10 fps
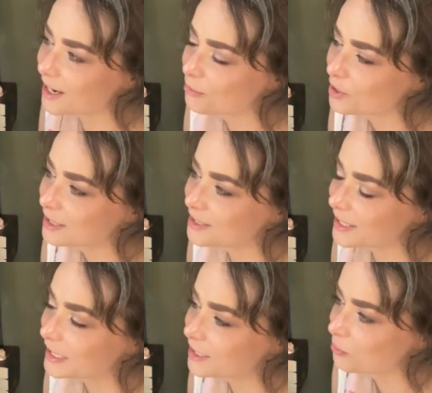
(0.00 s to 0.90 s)
I'm going to
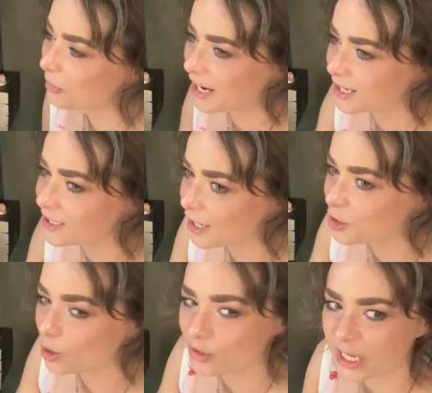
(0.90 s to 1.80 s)
take May, I
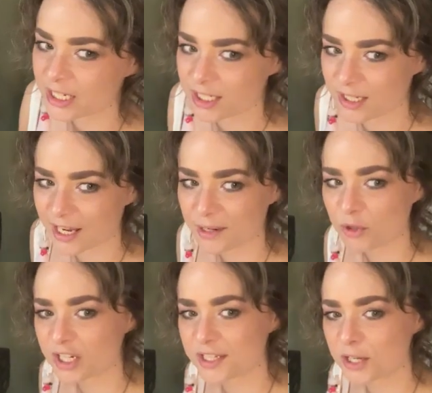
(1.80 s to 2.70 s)
should have said
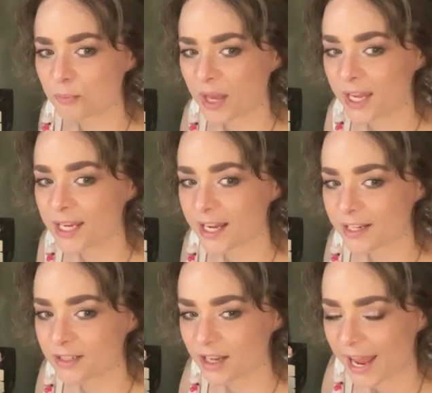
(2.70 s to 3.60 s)
I'm going to take May
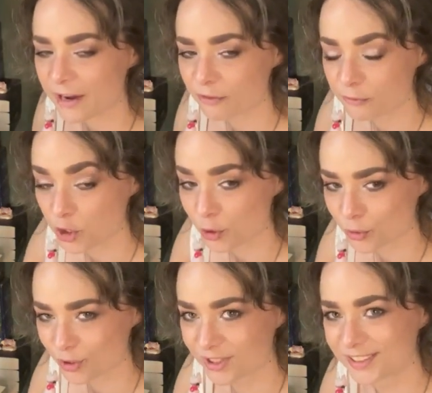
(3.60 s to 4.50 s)
and half of
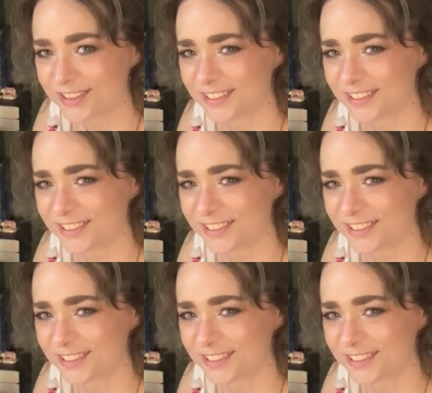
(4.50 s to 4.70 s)
June.